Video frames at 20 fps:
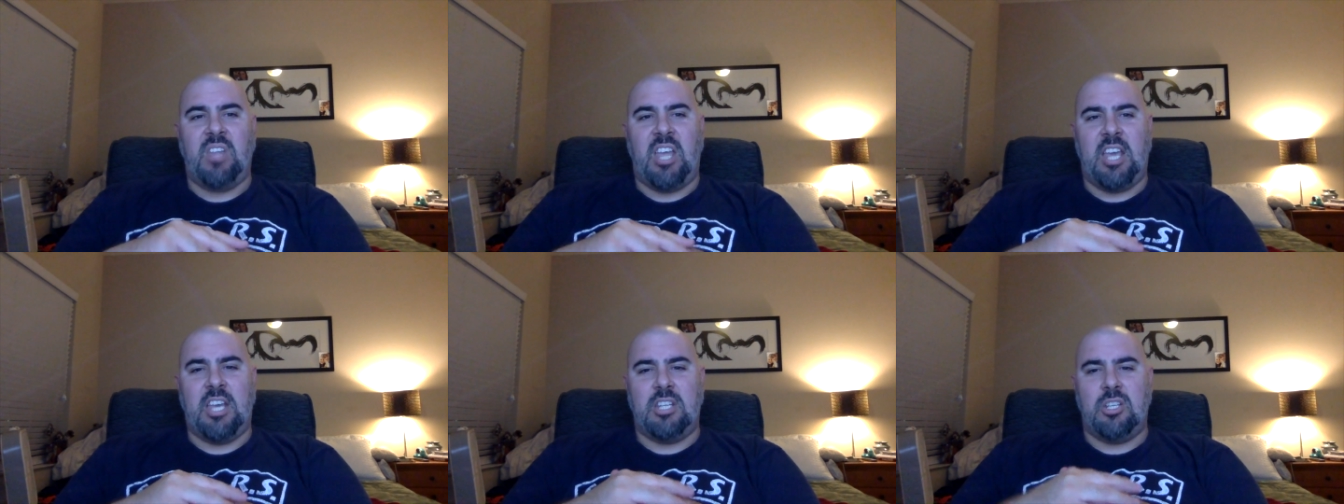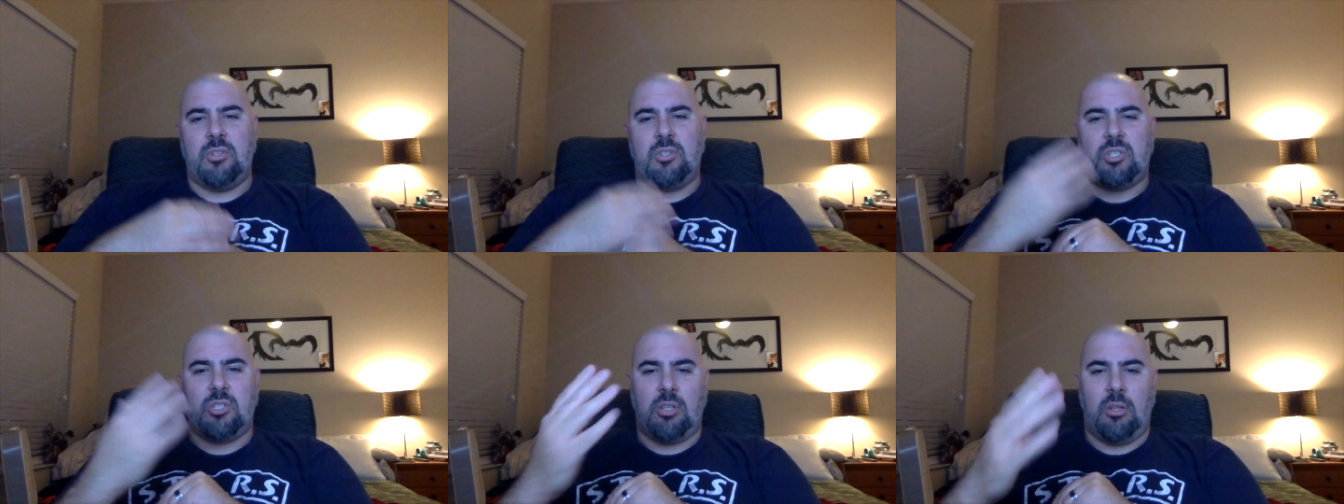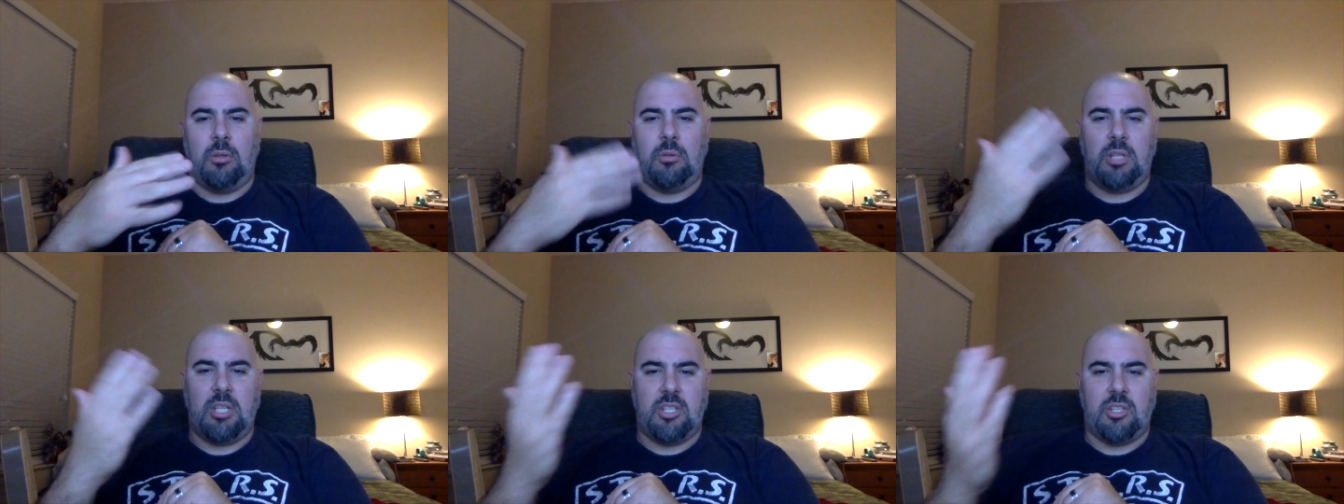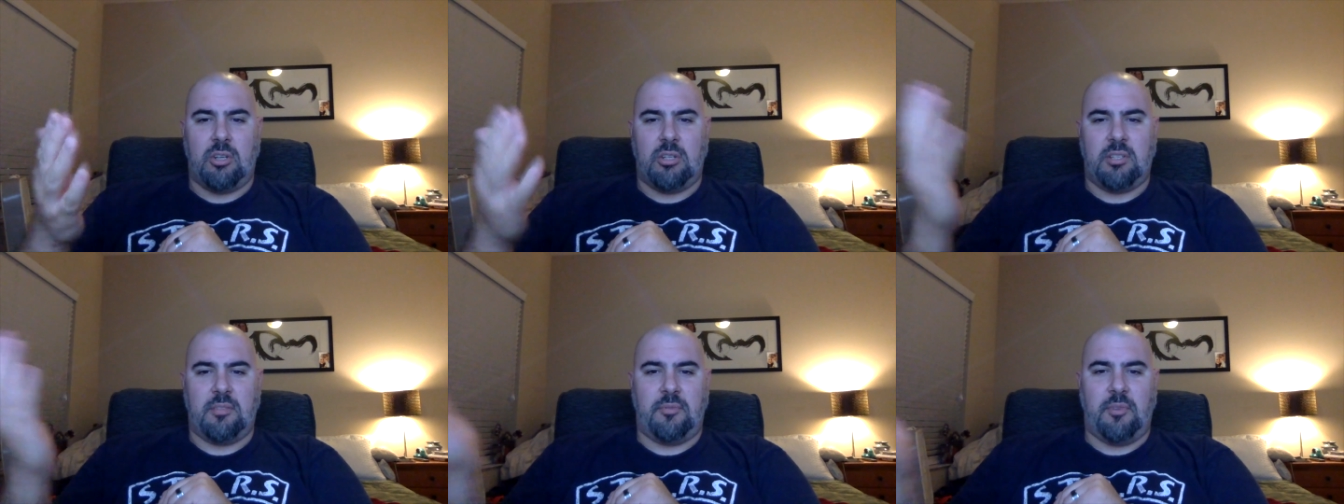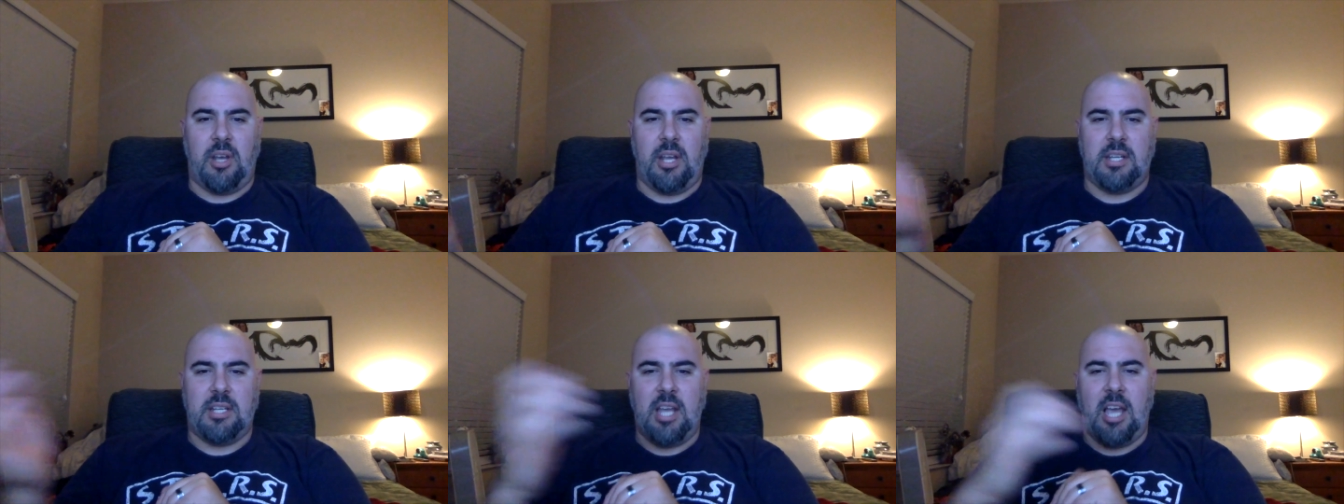and you slowly start to
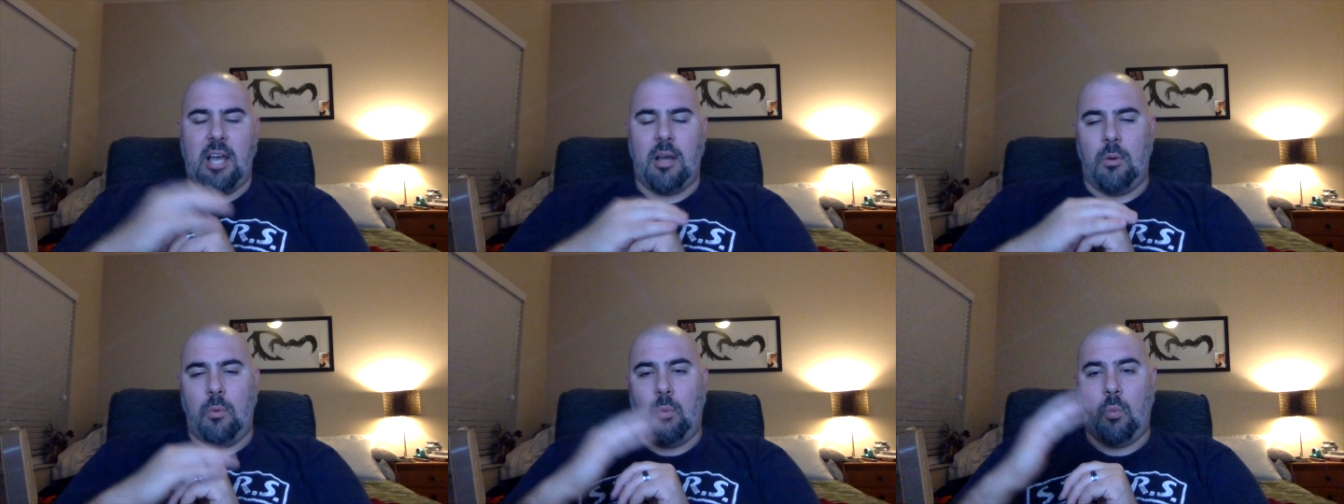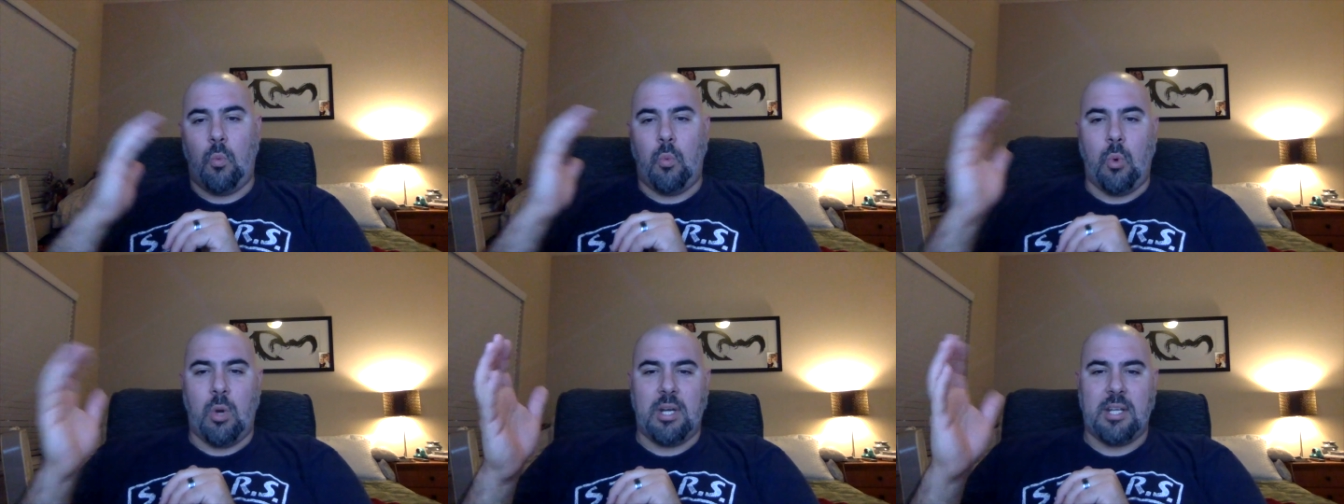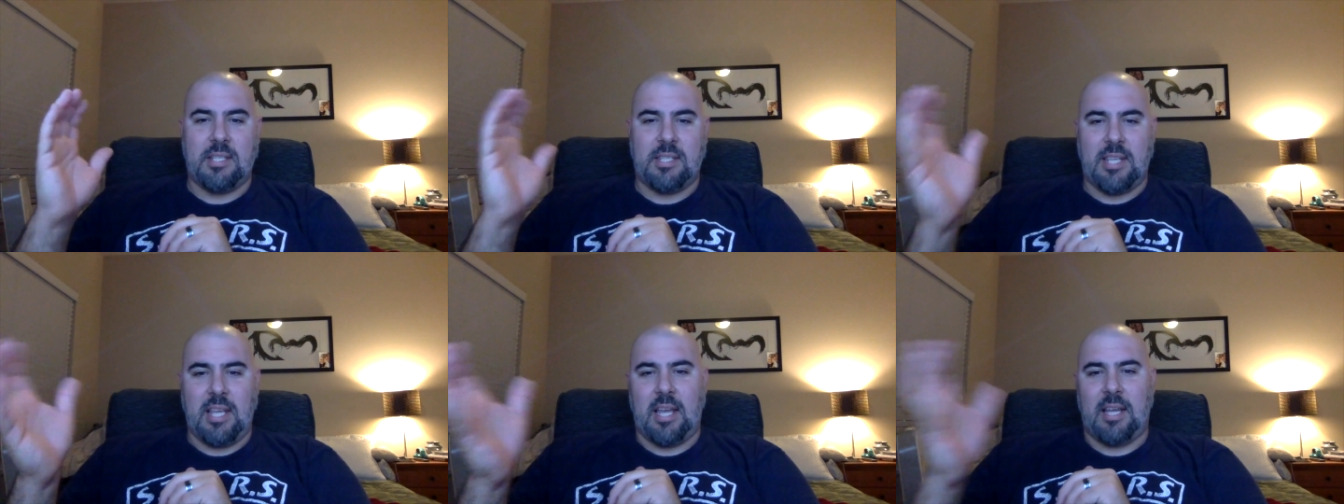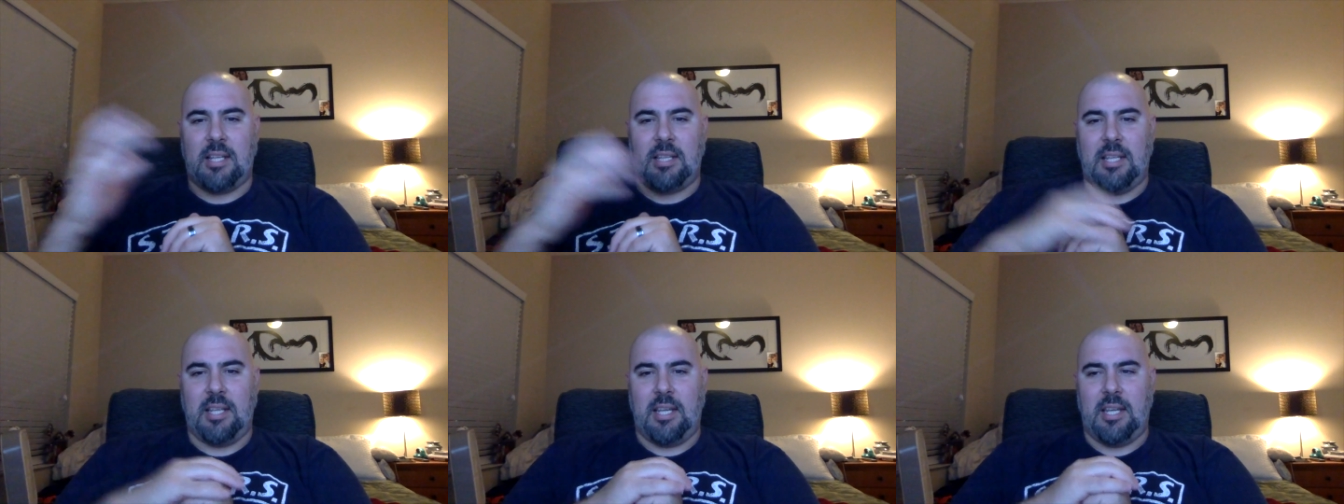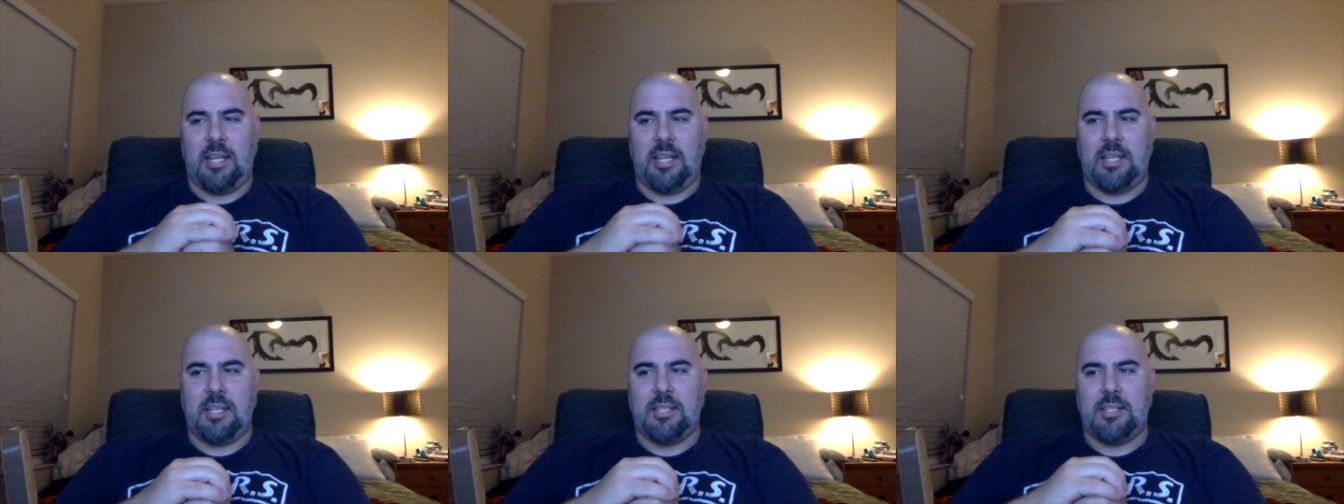find out what exactly
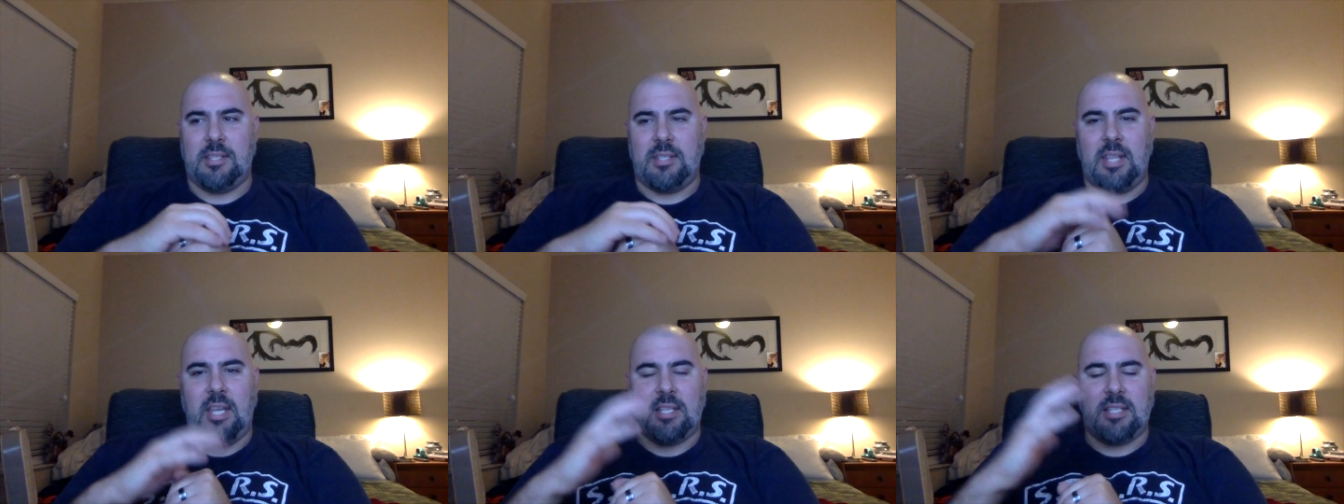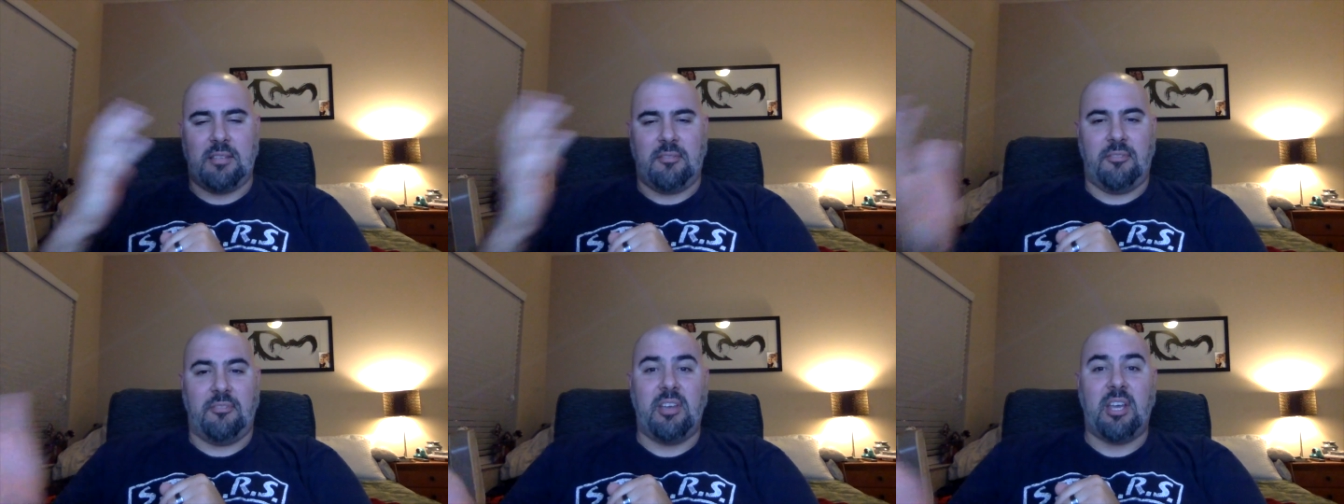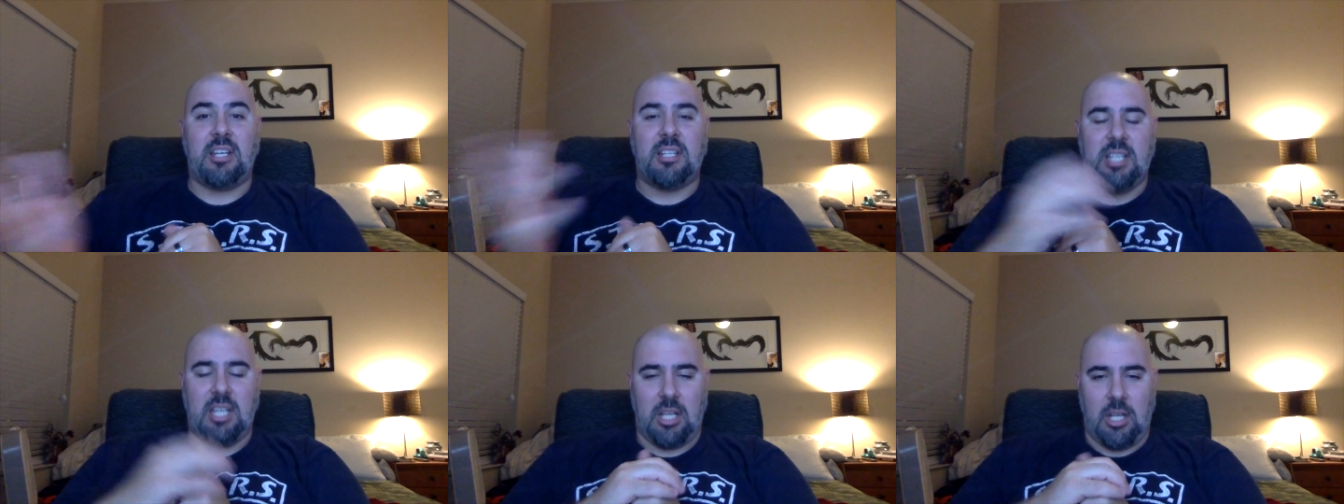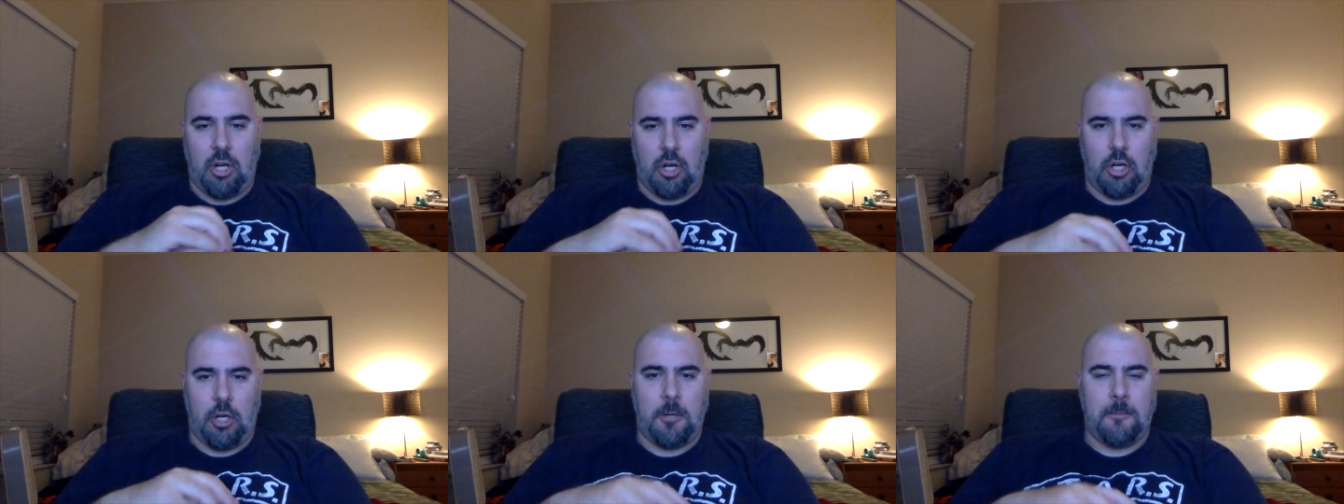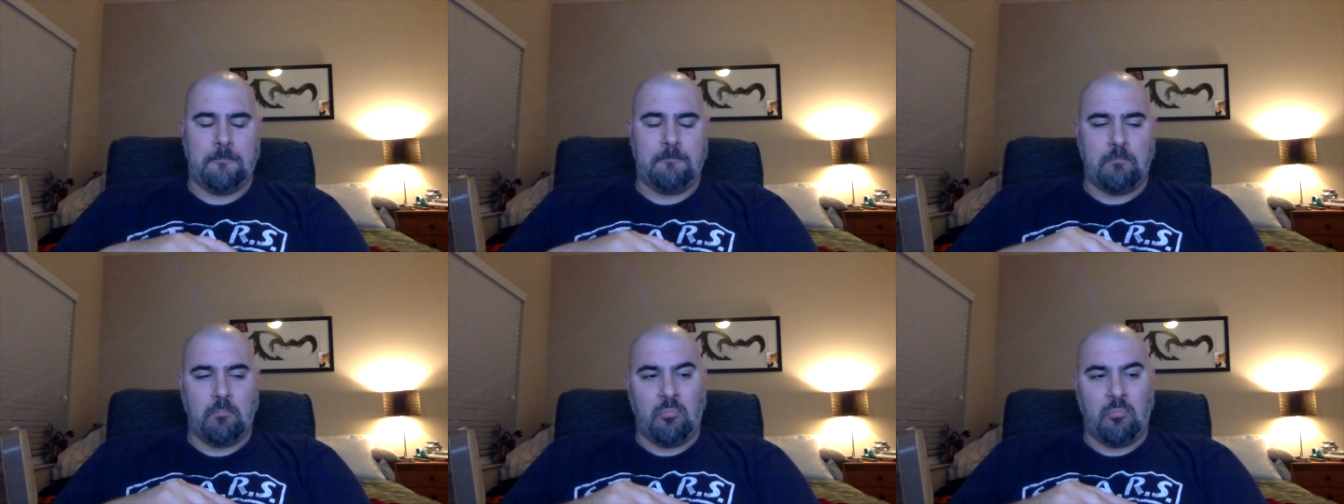it is that's affecting her.